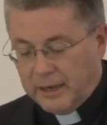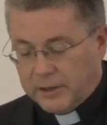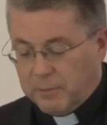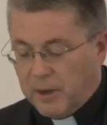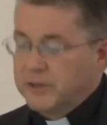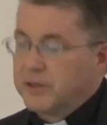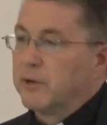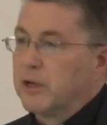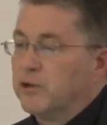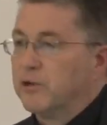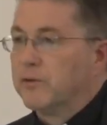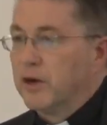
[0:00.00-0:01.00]
the
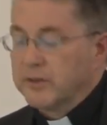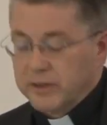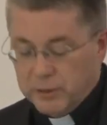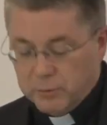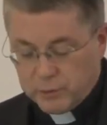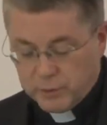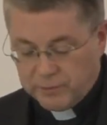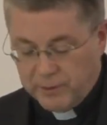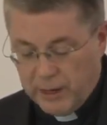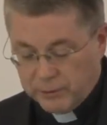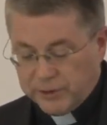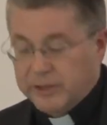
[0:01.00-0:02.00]
Pontifical University, which was
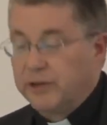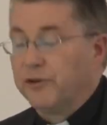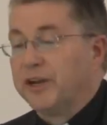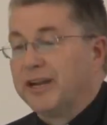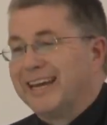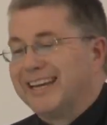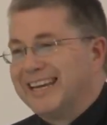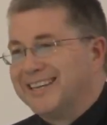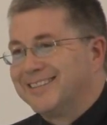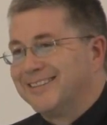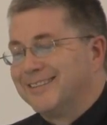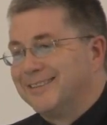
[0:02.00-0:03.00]
founded here in
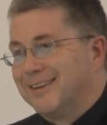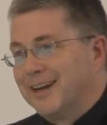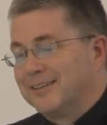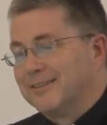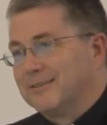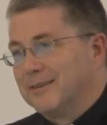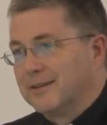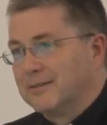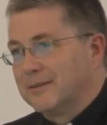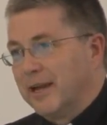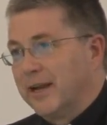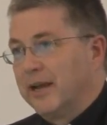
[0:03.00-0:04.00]

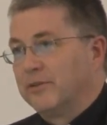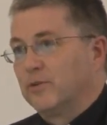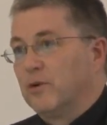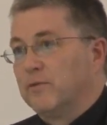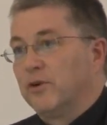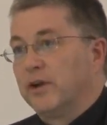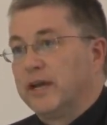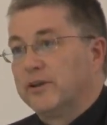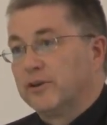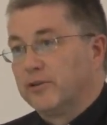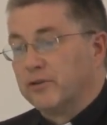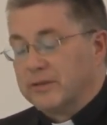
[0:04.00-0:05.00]
1896 and has over
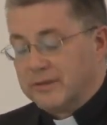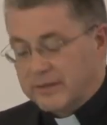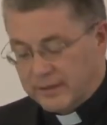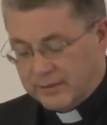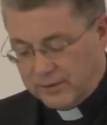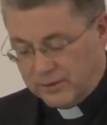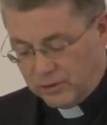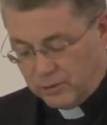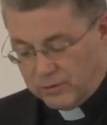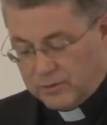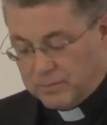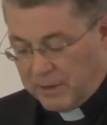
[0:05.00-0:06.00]
860
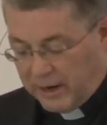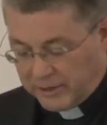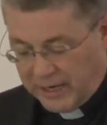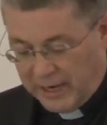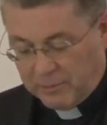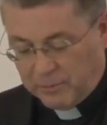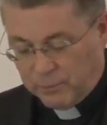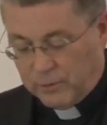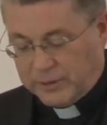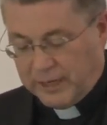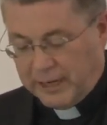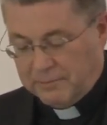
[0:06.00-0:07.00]
students, part-time and
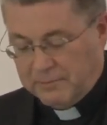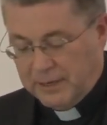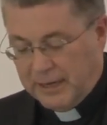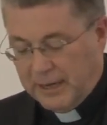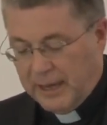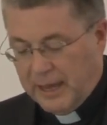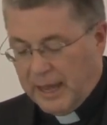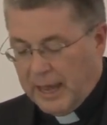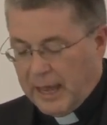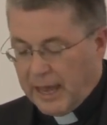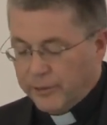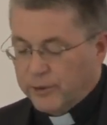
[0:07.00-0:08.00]
full-time;
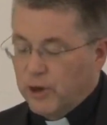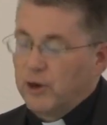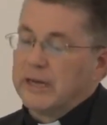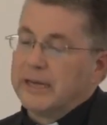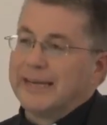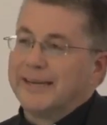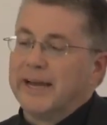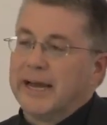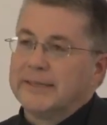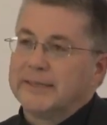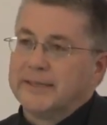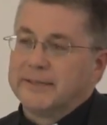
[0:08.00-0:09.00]
and thirdly, in
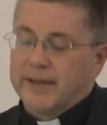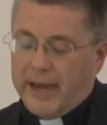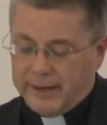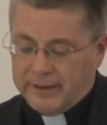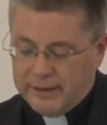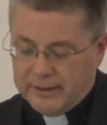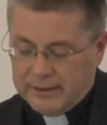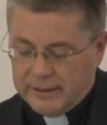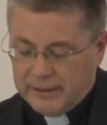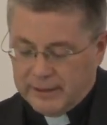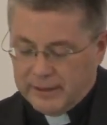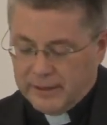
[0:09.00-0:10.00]
1910,
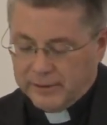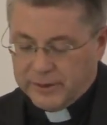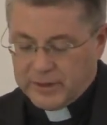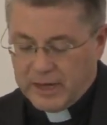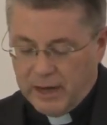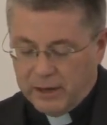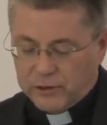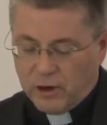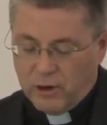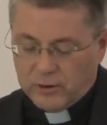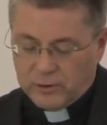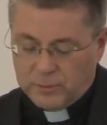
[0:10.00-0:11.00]
this college
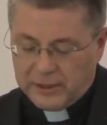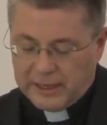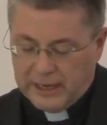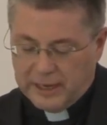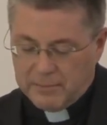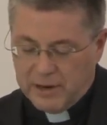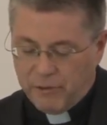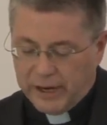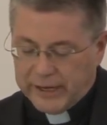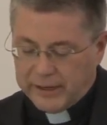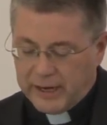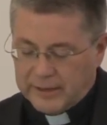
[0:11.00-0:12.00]
also became a
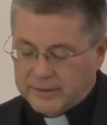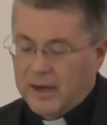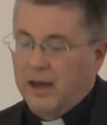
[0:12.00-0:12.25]
recognised